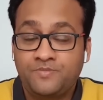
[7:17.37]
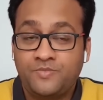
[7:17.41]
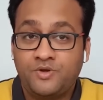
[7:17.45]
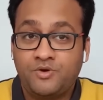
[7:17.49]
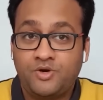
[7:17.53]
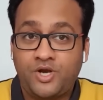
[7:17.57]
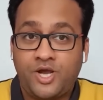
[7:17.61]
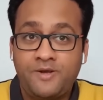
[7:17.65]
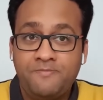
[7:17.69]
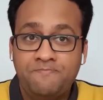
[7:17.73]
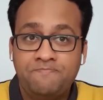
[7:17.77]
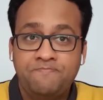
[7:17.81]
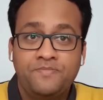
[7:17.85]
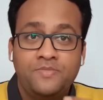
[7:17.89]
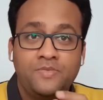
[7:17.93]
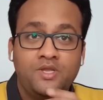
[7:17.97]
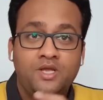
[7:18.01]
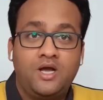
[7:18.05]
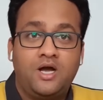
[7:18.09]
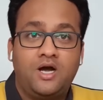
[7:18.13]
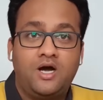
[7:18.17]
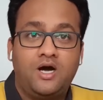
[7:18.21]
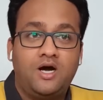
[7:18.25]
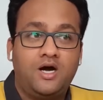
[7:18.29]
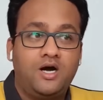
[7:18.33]
Okay.
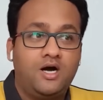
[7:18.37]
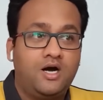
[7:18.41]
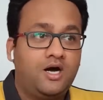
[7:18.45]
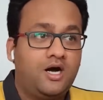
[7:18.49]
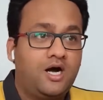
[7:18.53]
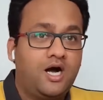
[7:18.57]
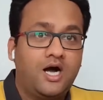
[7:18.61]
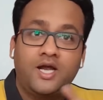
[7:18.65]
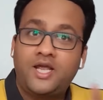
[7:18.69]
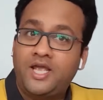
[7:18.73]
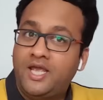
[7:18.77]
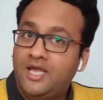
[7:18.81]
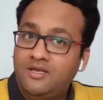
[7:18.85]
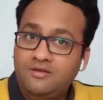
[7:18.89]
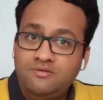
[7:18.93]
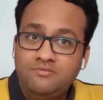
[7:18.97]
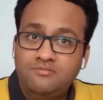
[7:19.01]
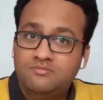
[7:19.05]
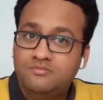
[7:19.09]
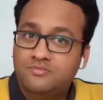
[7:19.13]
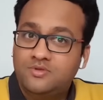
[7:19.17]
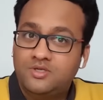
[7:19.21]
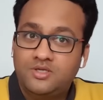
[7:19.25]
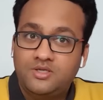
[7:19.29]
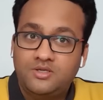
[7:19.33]

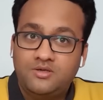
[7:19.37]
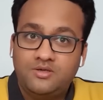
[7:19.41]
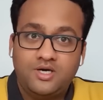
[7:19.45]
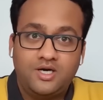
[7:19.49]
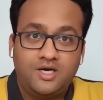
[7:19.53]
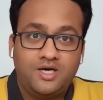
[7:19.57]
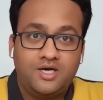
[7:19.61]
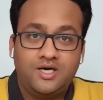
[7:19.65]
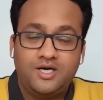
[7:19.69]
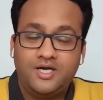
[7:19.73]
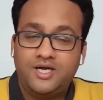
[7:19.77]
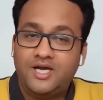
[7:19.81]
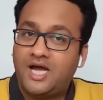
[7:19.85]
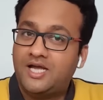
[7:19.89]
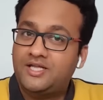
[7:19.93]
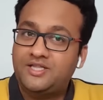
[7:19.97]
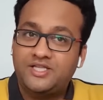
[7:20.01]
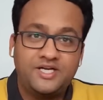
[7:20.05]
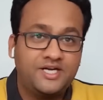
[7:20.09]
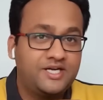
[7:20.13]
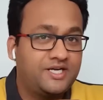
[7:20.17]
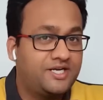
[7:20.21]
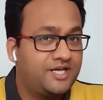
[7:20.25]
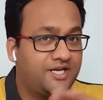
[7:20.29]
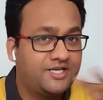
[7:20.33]
I
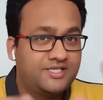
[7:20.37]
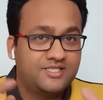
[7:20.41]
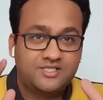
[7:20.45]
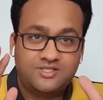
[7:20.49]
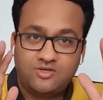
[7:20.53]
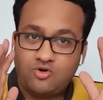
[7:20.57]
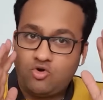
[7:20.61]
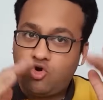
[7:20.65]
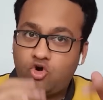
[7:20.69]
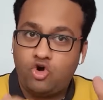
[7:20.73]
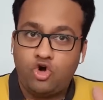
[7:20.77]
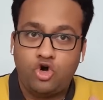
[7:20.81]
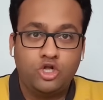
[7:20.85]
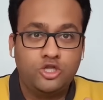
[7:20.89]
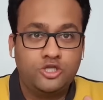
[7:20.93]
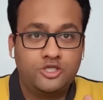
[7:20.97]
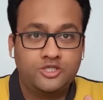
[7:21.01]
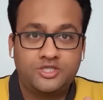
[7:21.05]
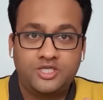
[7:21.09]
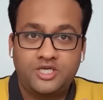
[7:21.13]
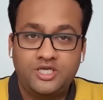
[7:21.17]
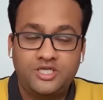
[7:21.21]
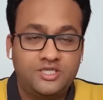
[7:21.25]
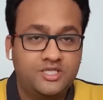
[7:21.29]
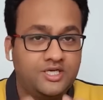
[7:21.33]
think it ticks all the
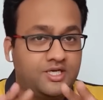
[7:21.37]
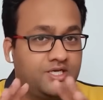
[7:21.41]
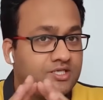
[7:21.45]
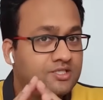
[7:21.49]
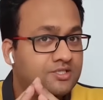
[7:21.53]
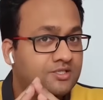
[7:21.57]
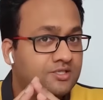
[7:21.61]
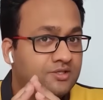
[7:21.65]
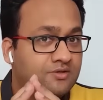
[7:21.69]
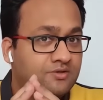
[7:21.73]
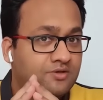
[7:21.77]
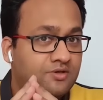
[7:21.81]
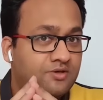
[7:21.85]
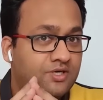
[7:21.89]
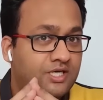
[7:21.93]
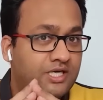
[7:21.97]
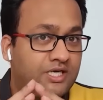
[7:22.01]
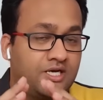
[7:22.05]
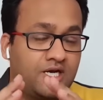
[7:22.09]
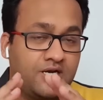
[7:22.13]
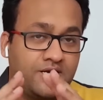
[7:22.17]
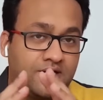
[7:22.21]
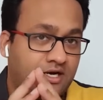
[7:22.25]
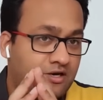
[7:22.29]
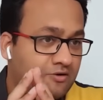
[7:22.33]
three things. It
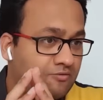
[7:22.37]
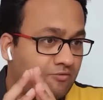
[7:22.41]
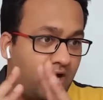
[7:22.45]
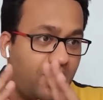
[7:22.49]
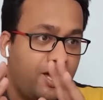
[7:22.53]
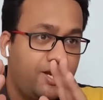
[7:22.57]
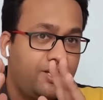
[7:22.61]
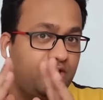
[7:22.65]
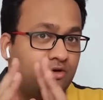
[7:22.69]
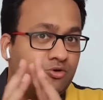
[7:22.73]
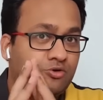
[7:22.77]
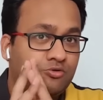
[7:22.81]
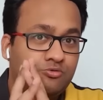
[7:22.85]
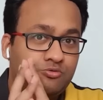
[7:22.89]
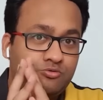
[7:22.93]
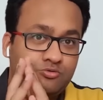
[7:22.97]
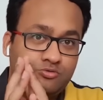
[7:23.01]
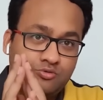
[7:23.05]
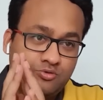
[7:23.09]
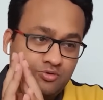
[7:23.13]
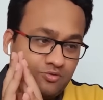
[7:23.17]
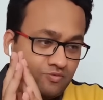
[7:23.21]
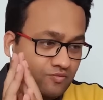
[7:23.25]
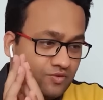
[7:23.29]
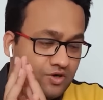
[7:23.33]
will require you to
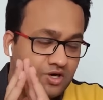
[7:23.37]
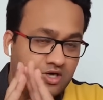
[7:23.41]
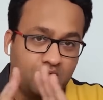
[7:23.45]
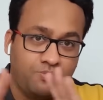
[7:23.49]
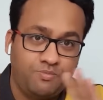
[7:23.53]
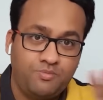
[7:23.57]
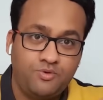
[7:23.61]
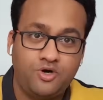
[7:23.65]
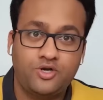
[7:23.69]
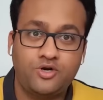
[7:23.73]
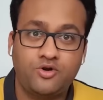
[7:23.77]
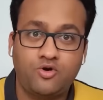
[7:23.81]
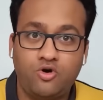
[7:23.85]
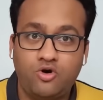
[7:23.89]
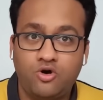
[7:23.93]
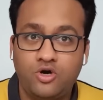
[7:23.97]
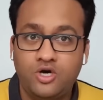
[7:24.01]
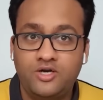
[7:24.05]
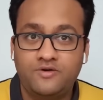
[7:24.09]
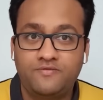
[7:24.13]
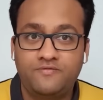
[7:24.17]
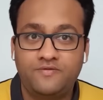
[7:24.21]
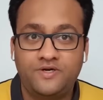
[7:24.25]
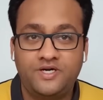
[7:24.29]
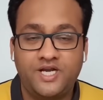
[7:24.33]
work upon all
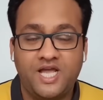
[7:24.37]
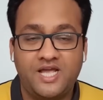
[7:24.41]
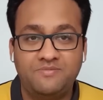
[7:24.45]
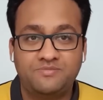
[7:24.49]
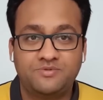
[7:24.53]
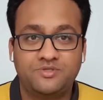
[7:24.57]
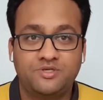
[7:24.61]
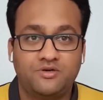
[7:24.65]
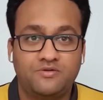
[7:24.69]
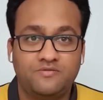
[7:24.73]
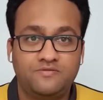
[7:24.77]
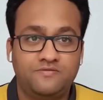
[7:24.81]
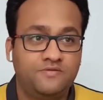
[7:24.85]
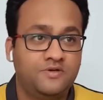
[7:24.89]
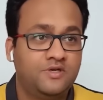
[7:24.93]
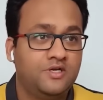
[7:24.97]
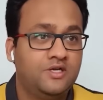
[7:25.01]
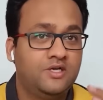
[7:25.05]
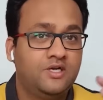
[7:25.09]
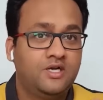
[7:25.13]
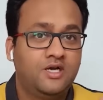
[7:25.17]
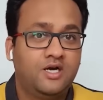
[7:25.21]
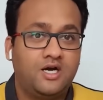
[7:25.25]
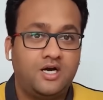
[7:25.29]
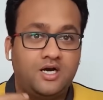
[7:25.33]
different types of
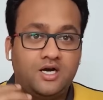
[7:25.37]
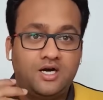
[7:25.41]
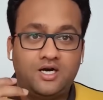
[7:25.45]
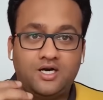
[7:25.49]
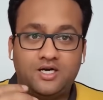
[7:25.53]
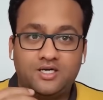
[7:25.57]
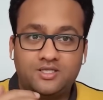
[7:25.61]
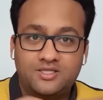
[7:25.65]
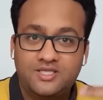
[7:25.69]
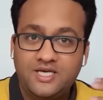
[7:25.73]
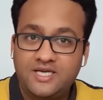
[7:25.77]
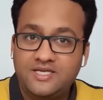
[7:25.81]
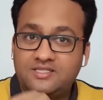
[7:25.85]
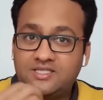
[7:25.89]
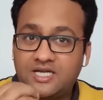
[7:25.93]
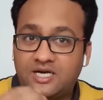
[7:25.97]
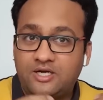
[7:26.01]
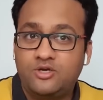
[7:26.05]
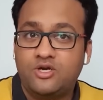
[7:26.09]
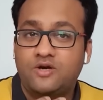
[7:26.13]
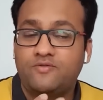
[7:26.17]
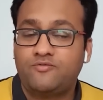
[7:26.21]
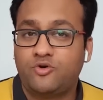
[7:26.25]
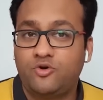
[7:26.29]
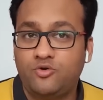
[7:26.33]
things that
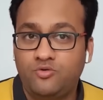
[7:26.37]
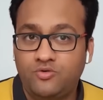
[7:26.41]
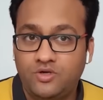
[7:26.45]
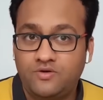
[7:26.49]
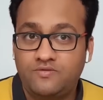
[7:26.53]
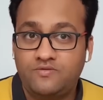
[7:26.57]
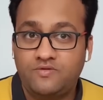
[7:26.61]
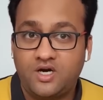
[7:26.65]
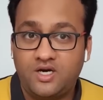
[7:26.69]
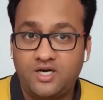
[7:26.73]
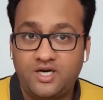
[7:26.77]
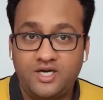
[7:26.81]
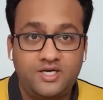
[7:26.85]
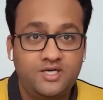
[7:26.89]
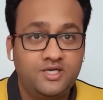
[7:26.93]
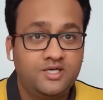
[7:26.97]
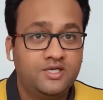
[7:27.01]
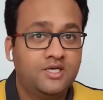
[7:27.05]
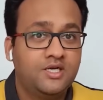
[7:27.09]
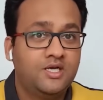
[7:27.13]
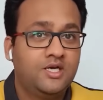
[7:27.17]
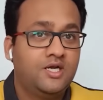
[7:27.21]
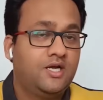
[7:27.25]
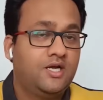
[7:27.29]
you have to do in front end.